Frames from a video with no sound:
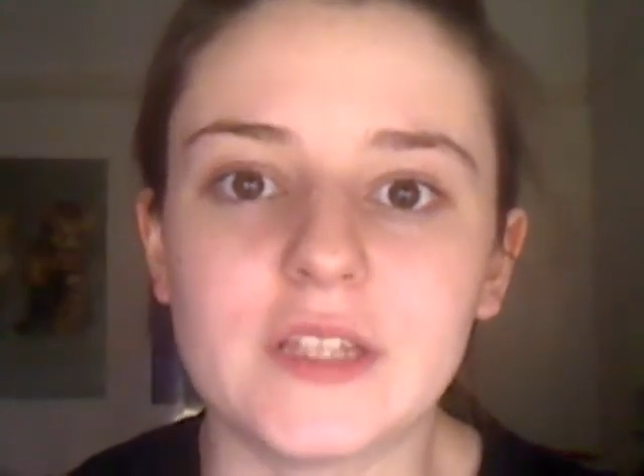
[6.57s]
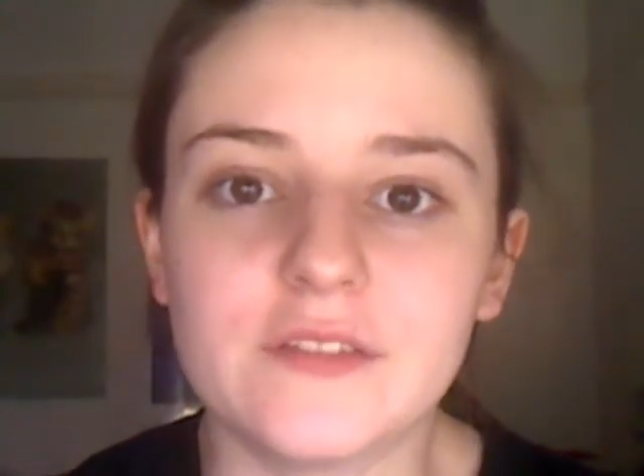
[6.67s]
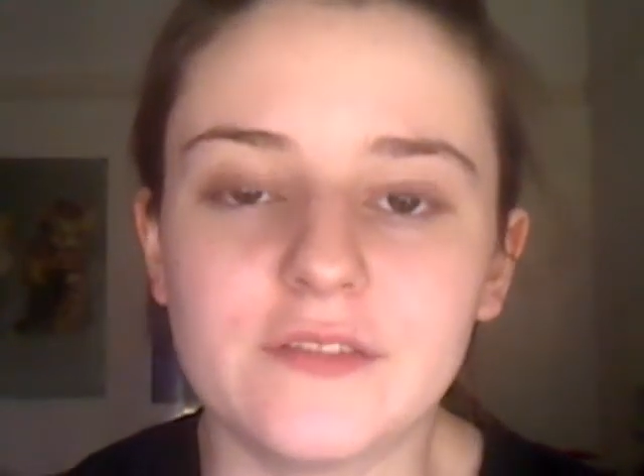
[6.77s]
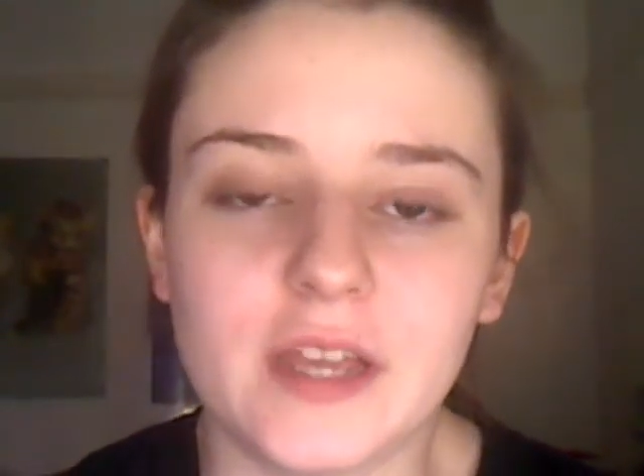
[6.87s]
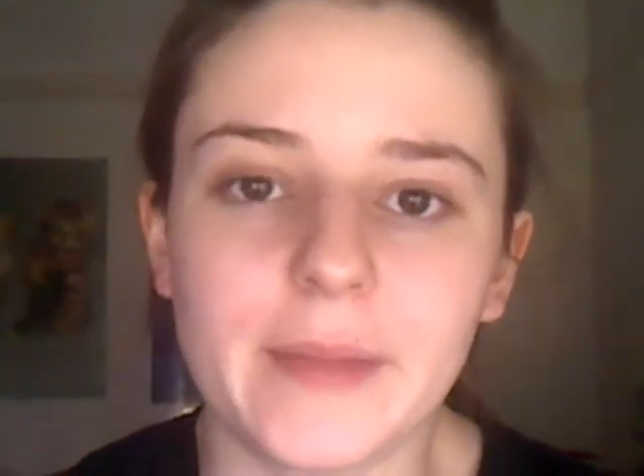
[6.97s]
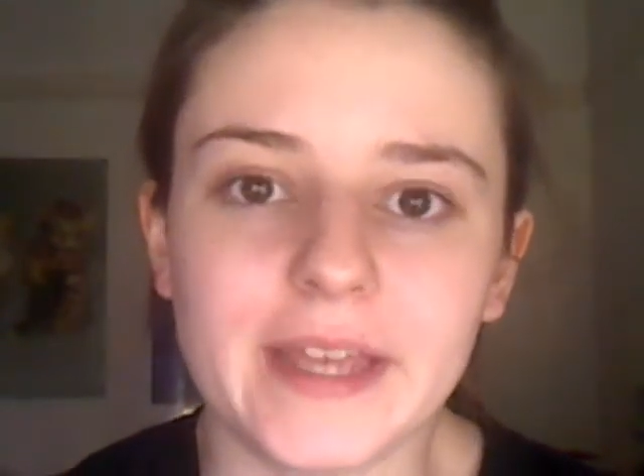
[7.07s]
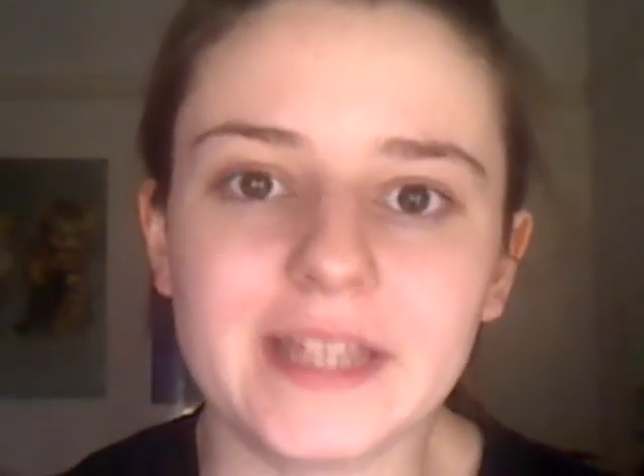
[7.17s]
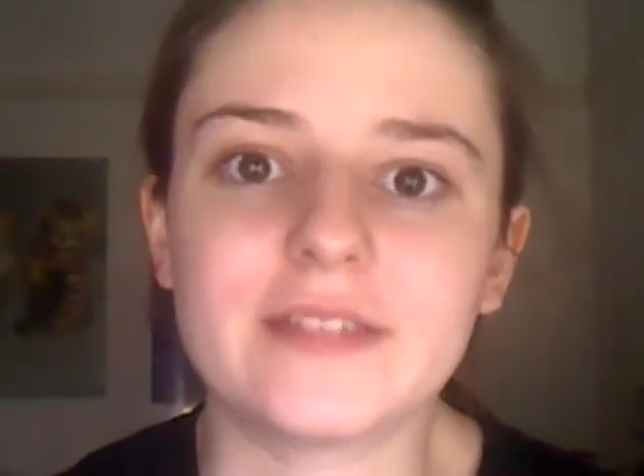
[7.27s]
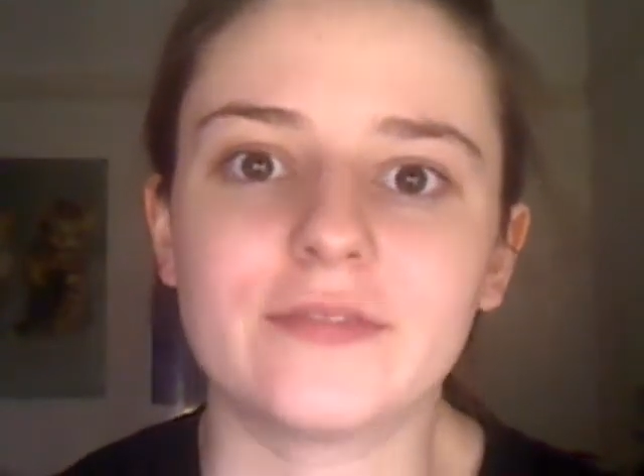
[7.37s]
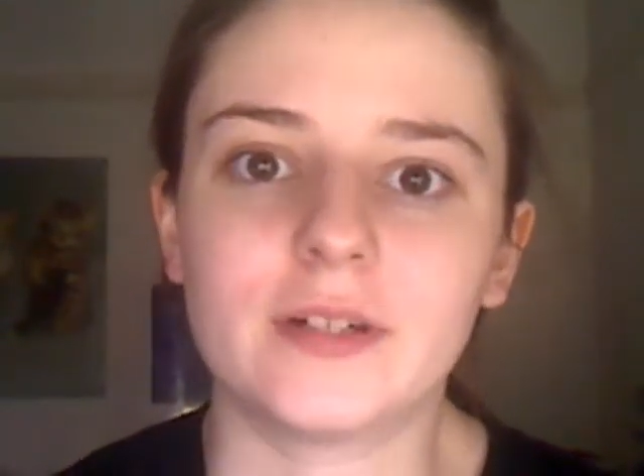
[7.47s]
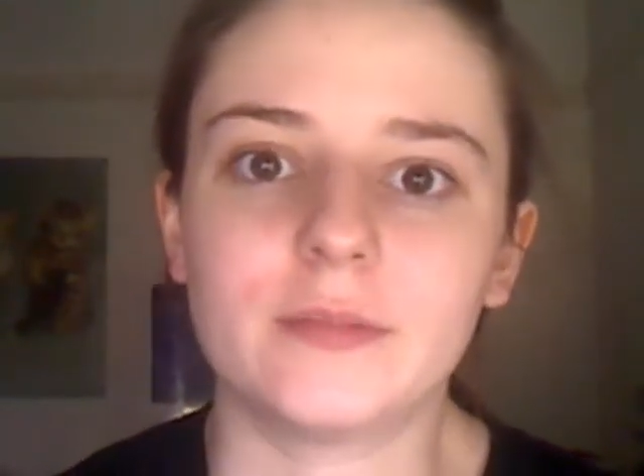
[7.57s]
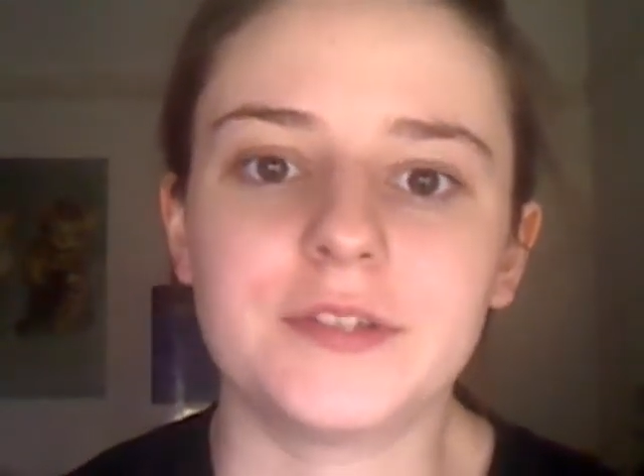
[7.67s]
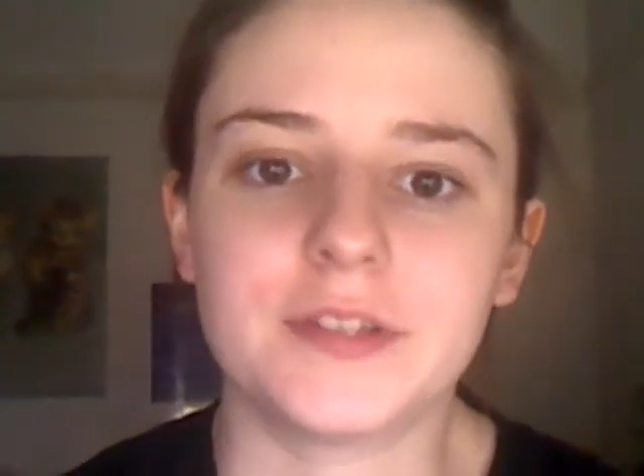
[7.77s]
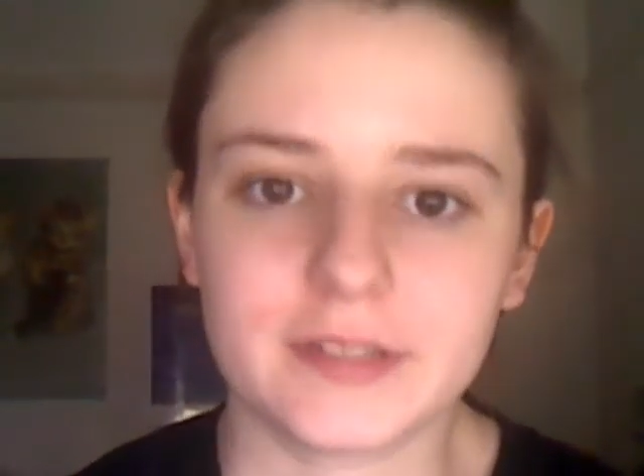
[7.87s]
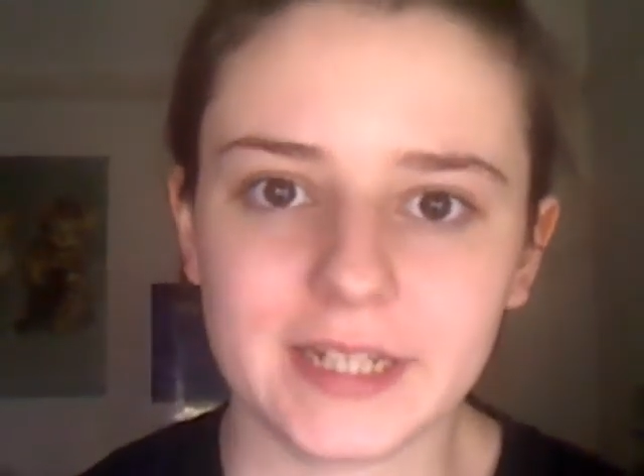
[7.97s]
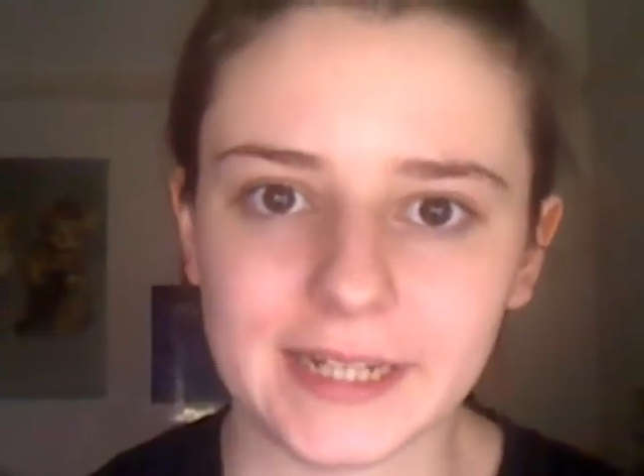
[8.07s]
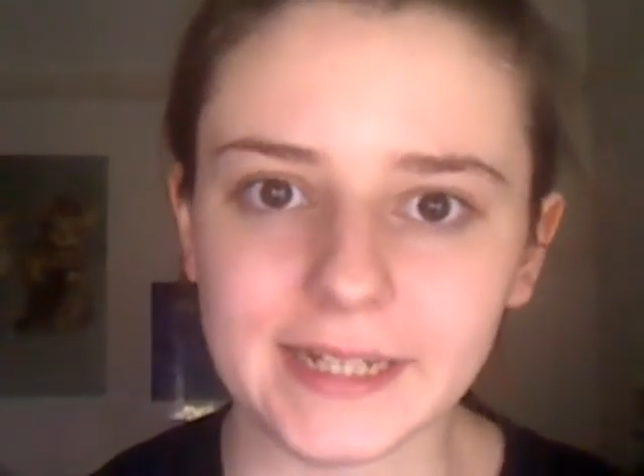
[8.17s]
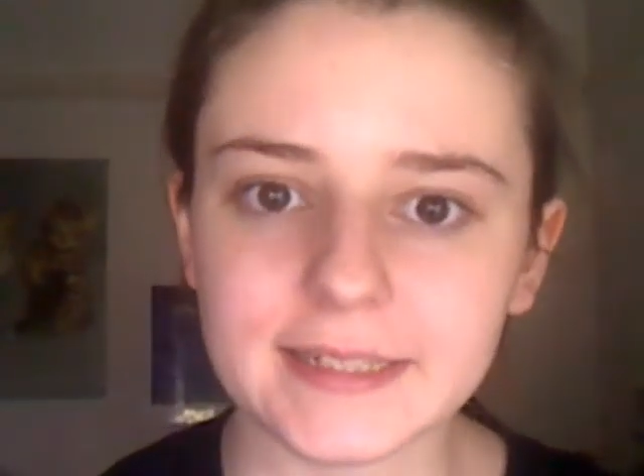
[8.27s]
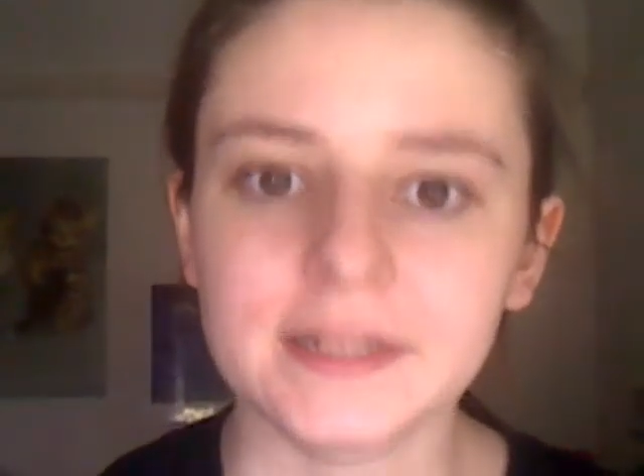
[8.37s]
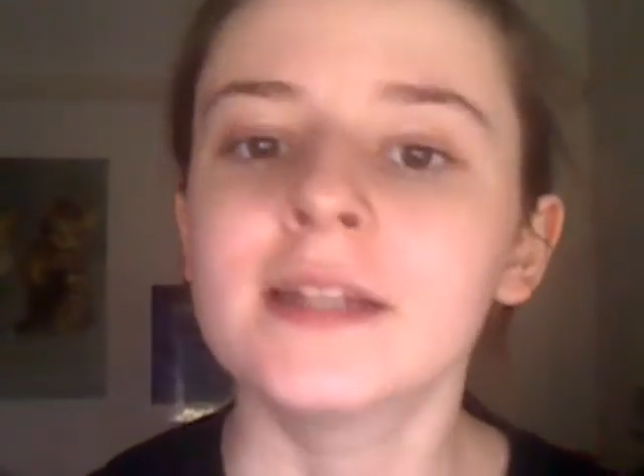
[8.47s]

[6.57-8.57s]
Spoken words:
the VMAs from 2008,